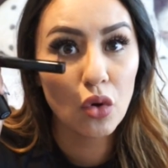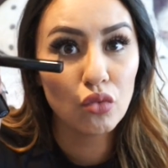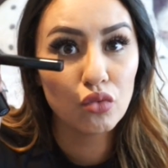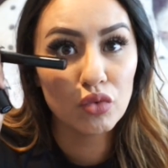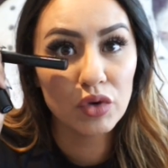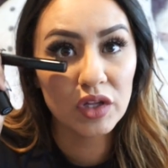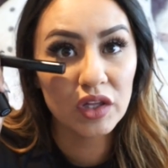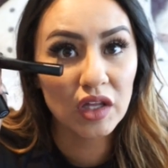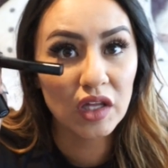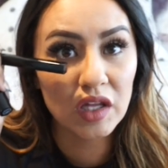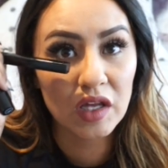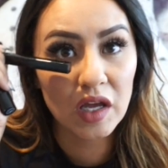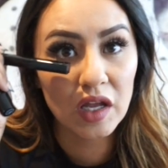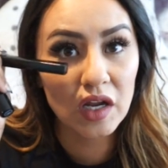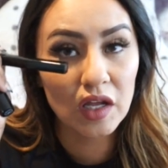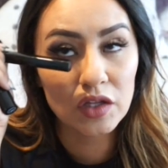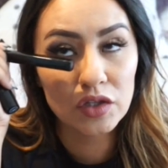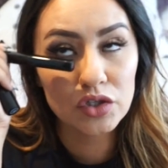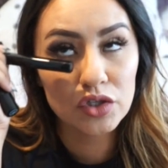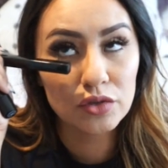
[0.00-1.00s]
really
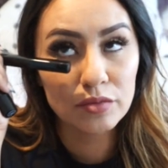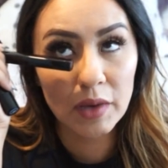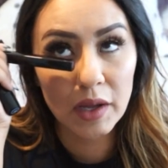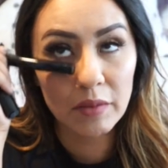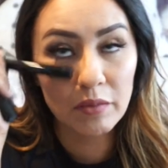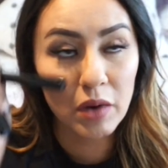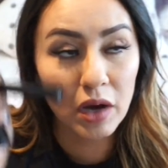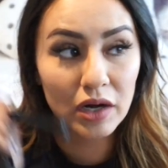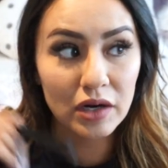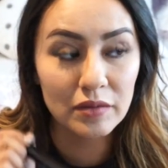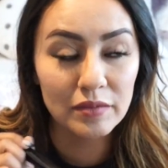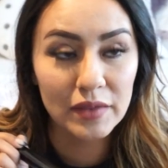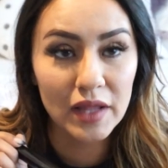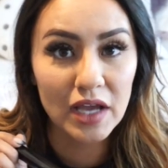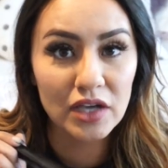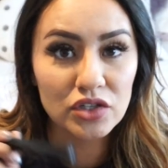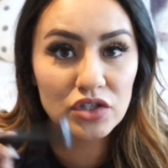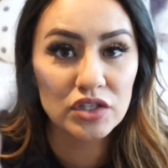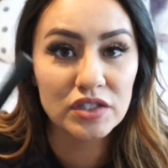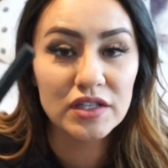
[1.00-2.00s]
get into my bottom
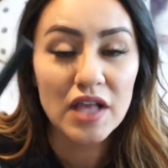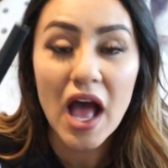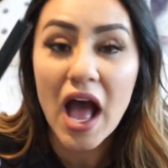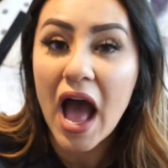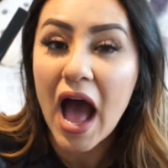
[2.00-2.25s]
lashes.